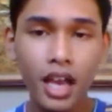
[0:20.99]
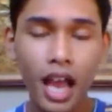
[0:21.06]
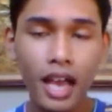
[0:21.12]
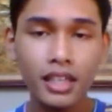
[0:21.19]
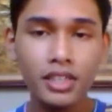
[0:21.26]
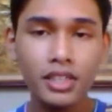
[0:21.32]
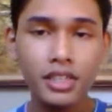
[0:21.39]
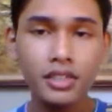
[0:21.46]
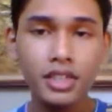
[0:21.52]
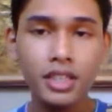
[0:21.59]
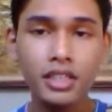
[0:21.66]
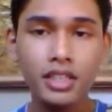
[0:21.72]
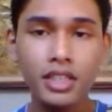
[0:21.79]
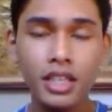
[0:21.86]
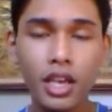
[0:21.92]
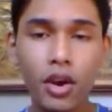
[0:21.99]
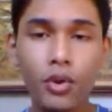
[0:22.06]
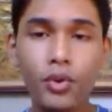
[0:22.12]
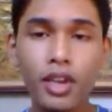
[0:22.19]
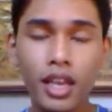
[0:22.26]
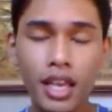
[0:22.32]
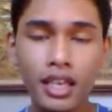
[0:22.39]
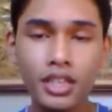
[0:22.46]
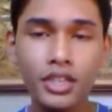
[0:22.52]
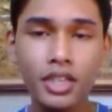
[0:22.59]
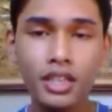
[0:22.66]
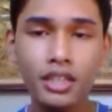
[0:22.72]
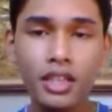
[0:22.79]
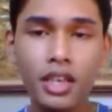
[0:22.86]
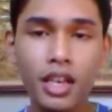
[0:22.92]
uncertainty
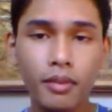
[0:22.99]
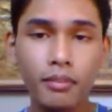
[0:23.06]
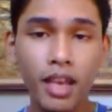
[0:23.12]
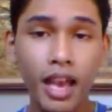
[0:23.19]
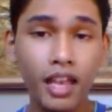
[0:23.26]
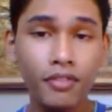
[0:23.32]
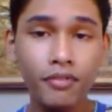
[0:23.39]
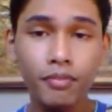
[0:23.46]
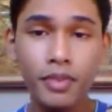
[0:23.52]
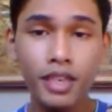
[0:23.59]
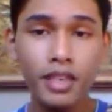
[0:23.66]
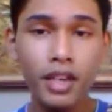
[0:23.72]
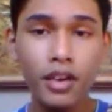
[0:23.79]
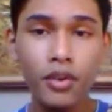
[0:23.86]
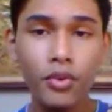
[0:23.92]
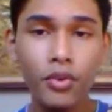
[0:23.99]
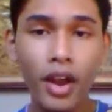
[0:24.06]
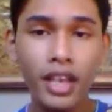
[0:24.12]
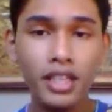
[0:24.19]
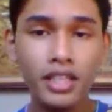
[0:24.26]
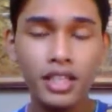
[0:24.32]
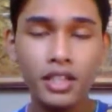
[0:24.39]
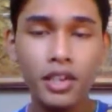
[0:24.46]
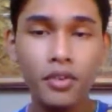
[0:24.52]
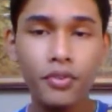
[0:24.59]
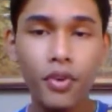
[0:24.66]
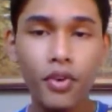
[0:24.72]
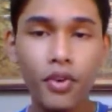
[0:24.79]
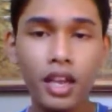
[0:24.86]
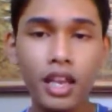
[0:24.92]
relation have been written
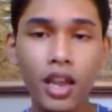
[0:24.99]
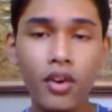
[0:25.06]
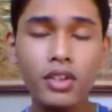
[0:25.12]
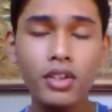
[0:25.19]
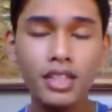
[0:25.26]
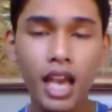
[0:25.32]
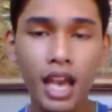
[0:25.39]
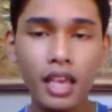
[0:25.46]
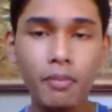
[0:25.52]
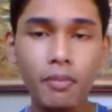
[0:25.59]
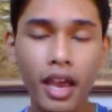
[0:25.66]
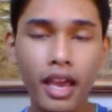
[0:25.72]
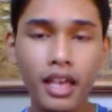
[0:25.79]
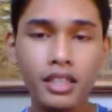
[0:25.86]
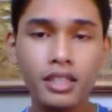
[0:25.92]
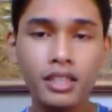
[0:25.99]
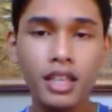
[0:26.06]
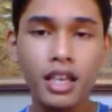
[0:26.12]
for a long time as